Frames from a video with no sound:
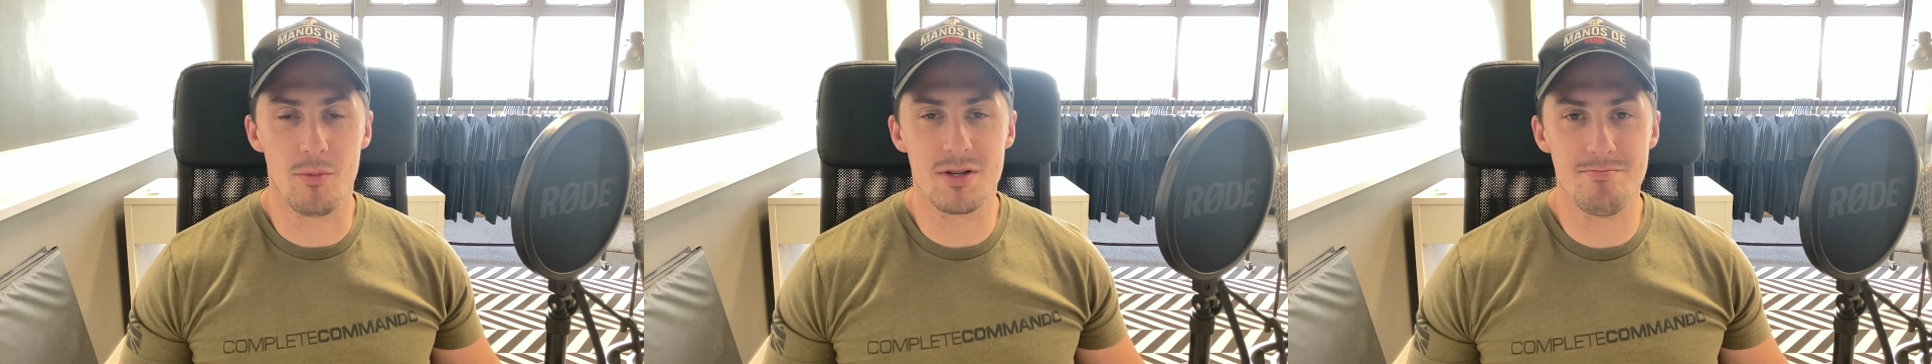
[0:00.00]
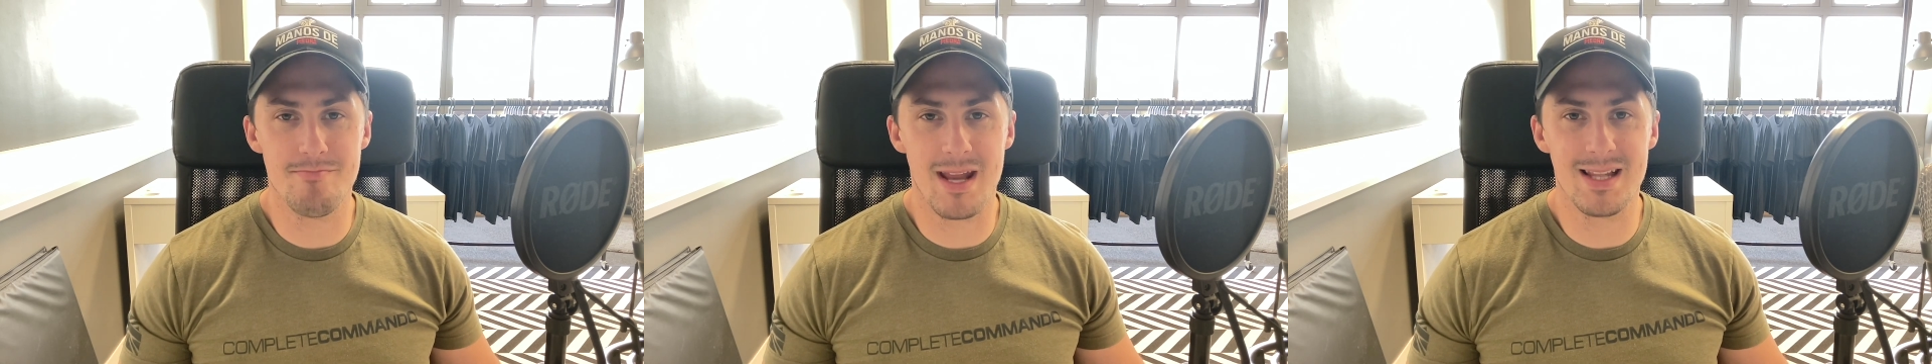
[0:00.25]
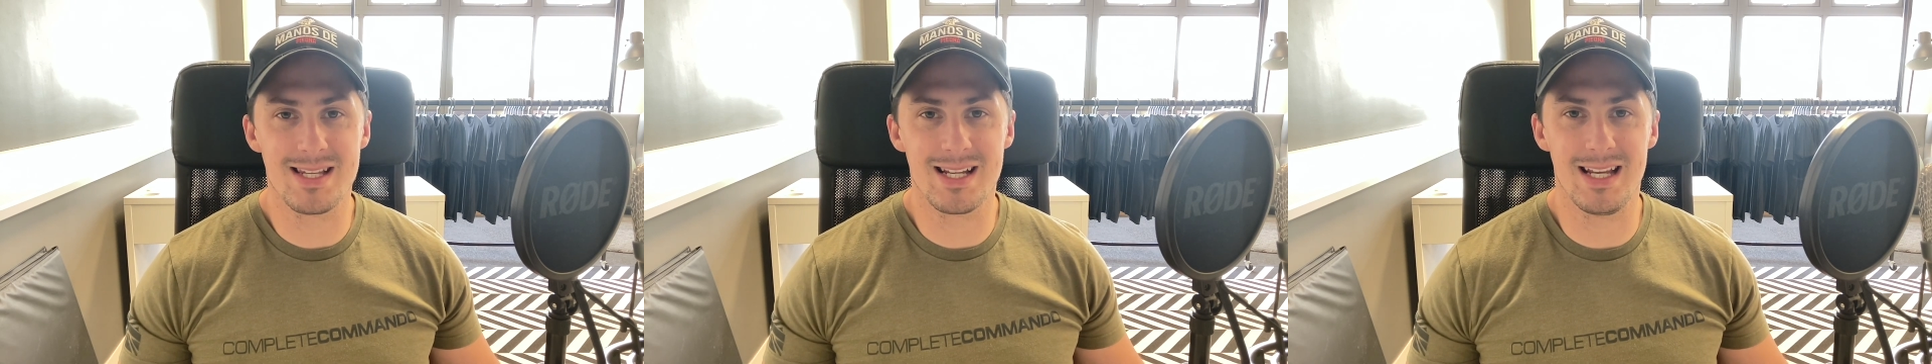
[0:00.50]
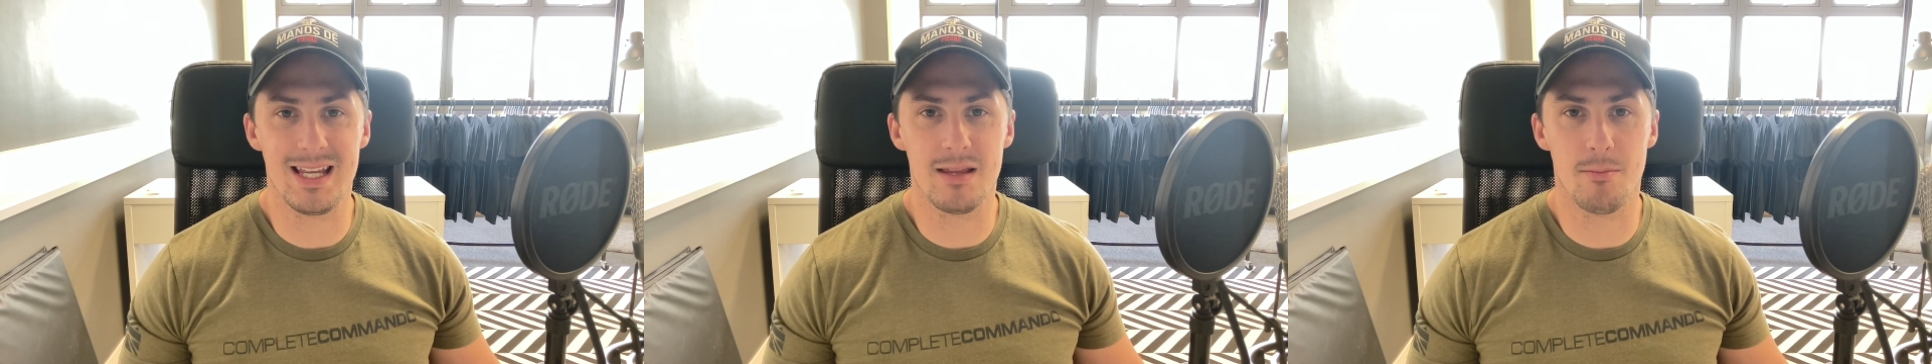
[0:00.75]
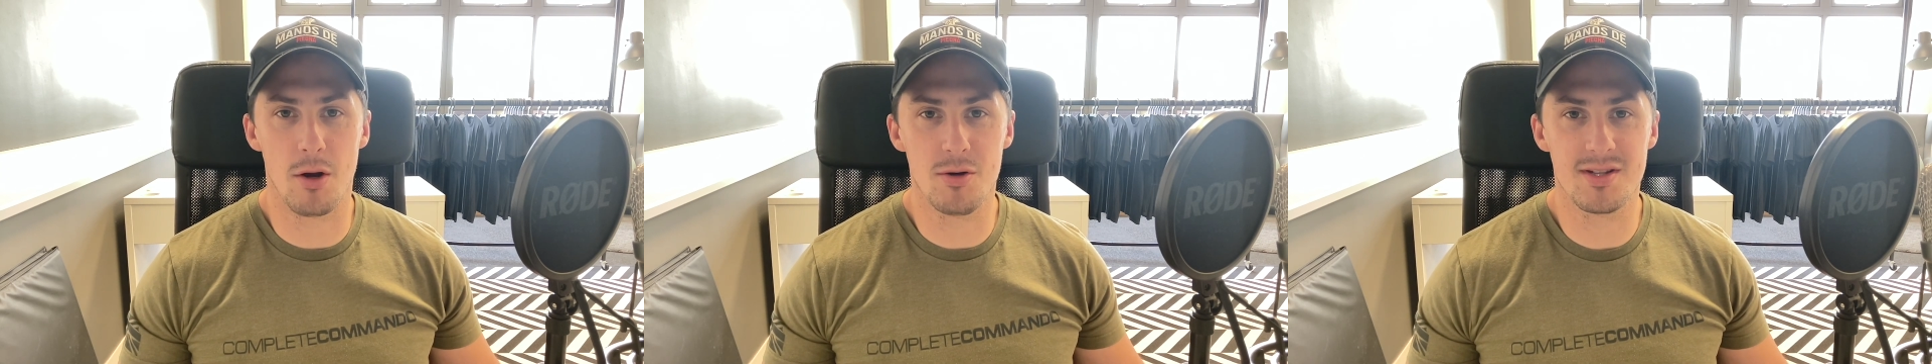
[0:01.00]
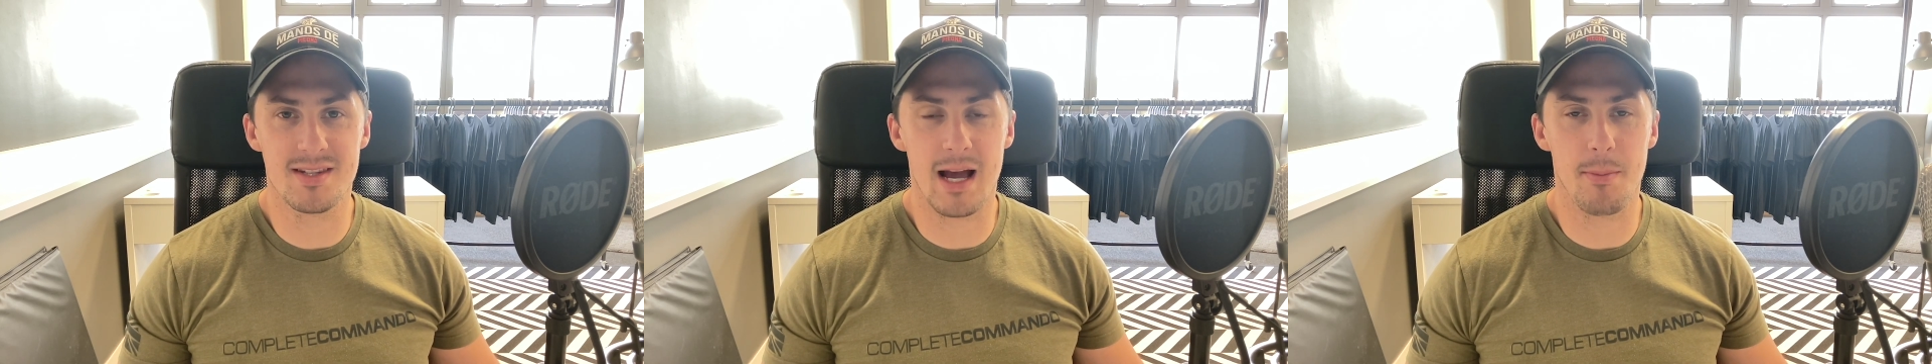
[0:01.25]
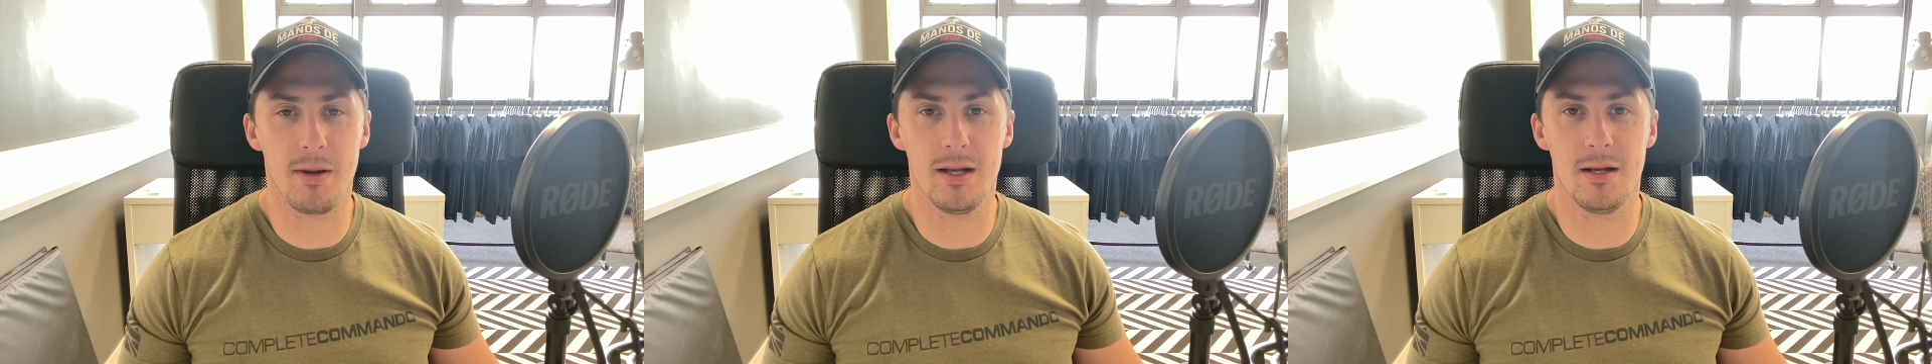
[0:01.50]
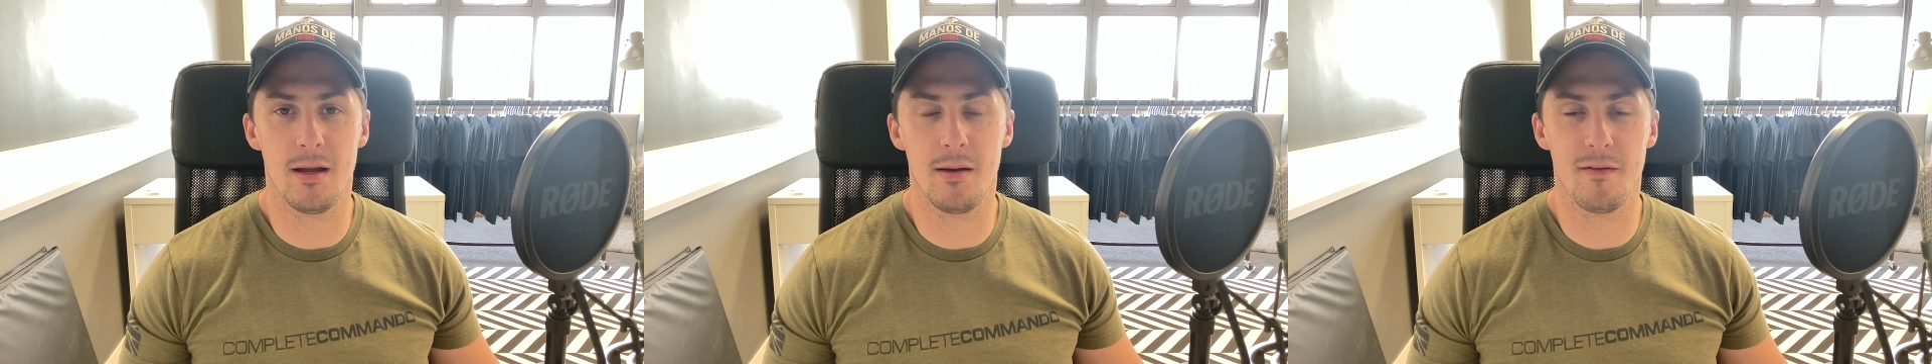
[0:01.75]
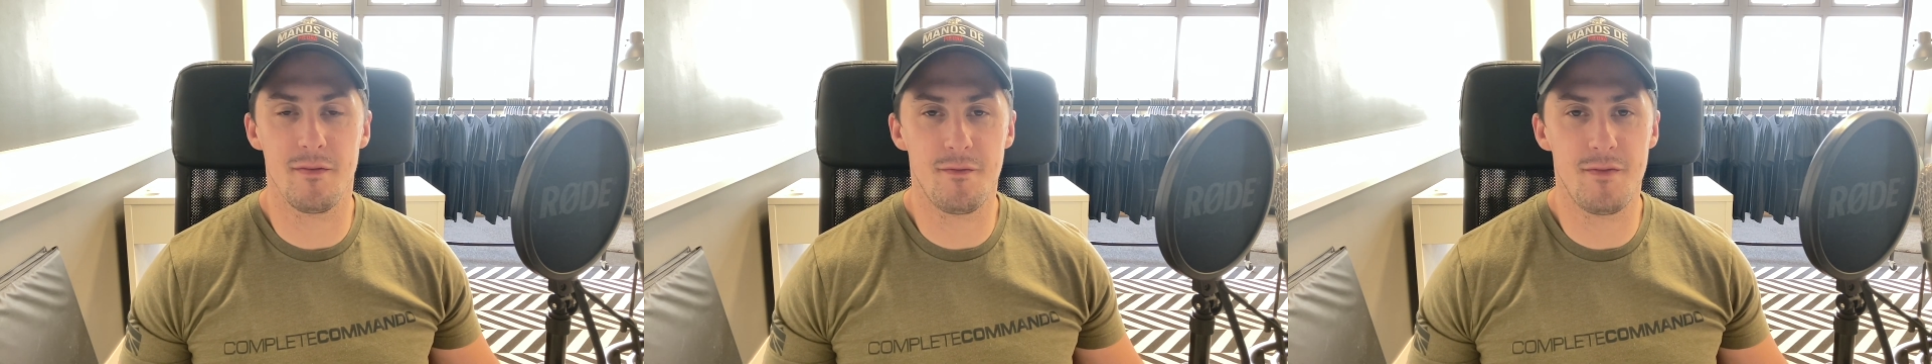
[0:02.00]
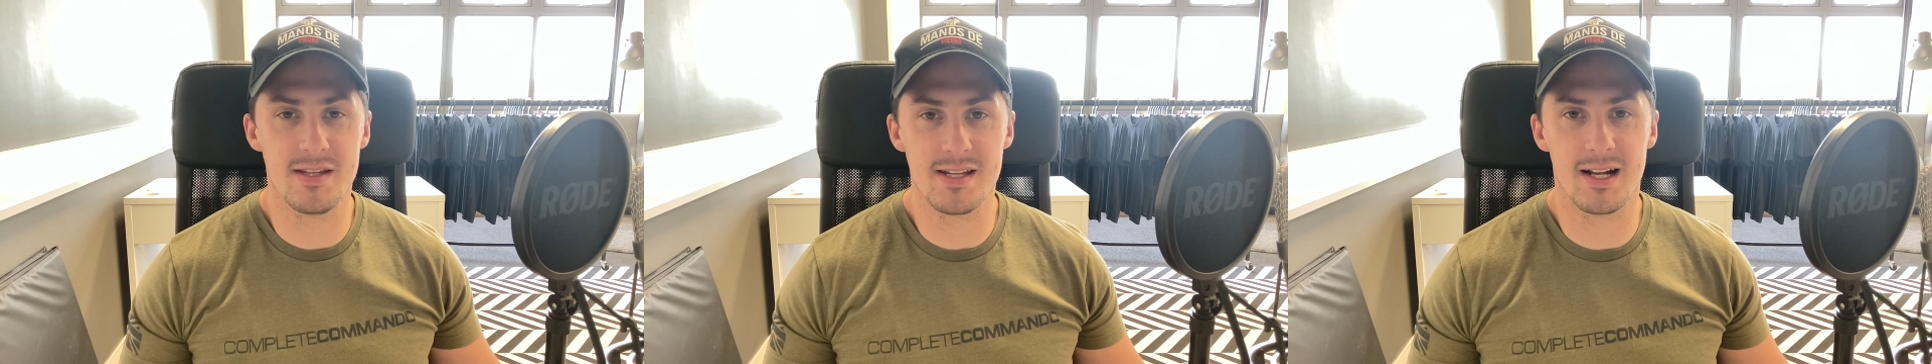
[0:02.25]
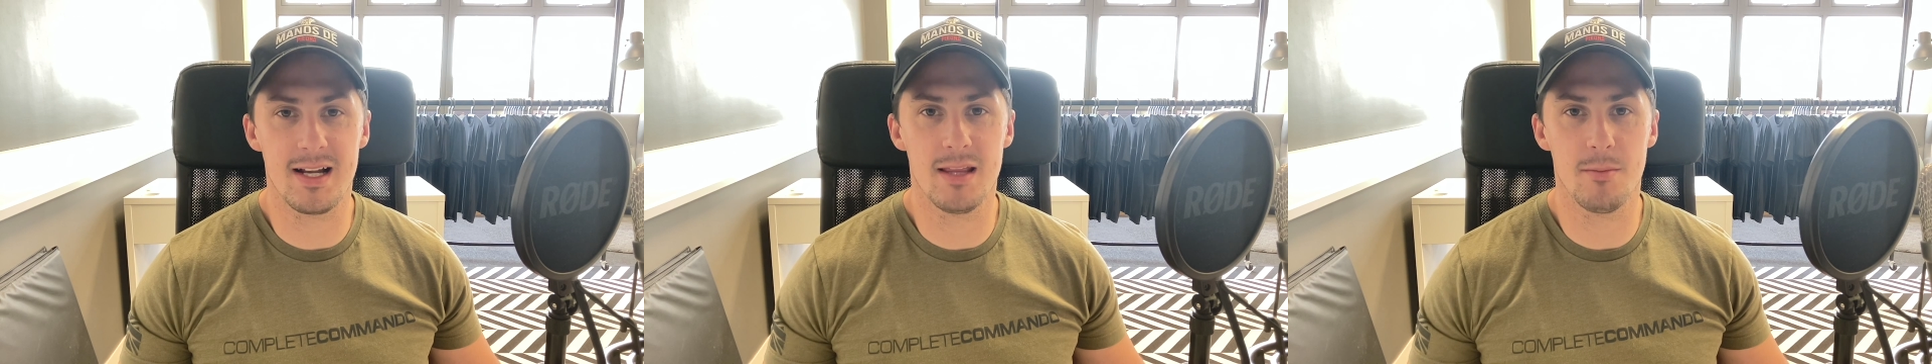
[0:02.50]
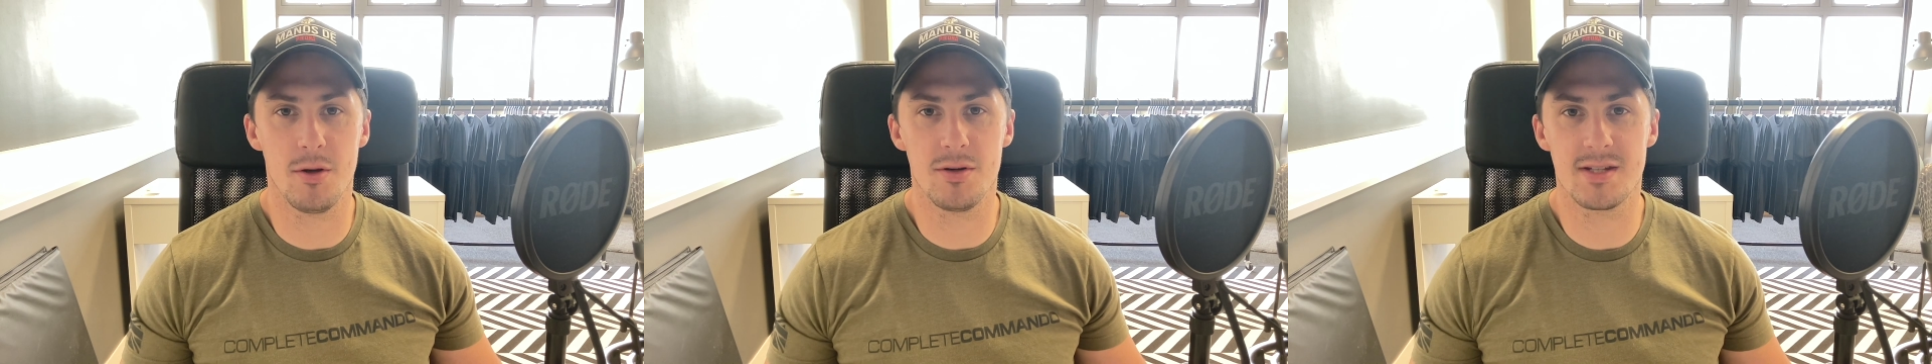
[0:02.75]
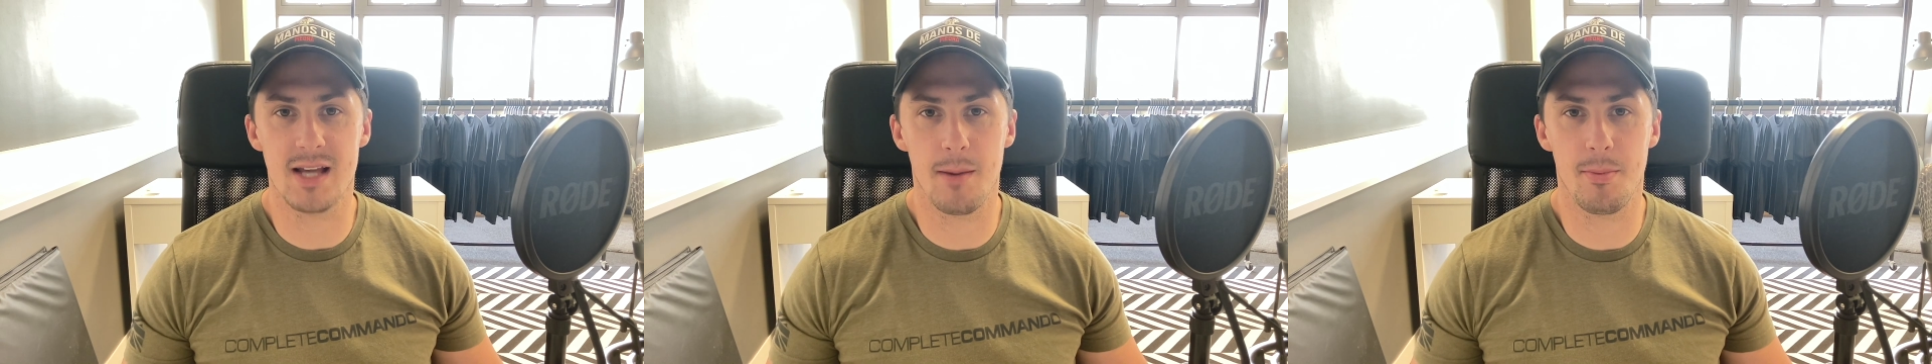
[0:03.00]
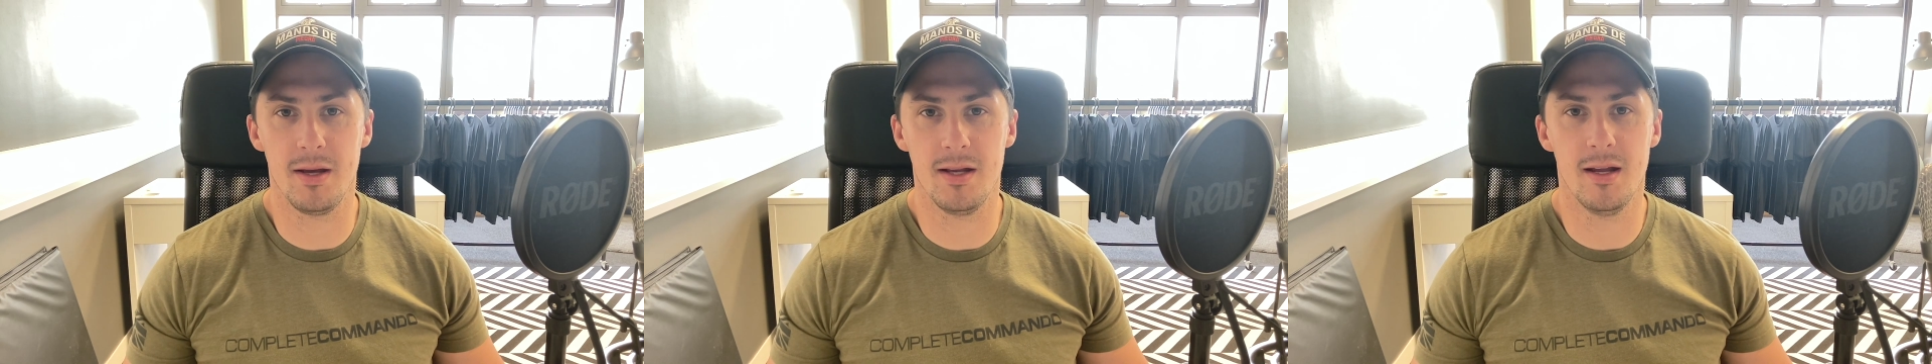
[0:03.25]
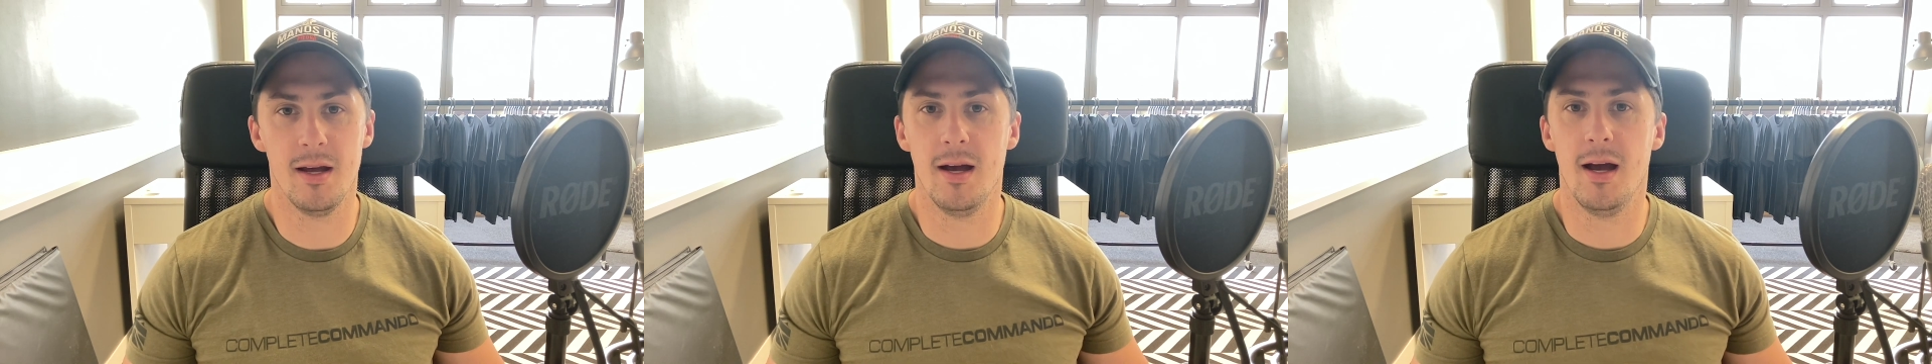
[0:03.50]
was mentally the most sapping, physically the most sapping,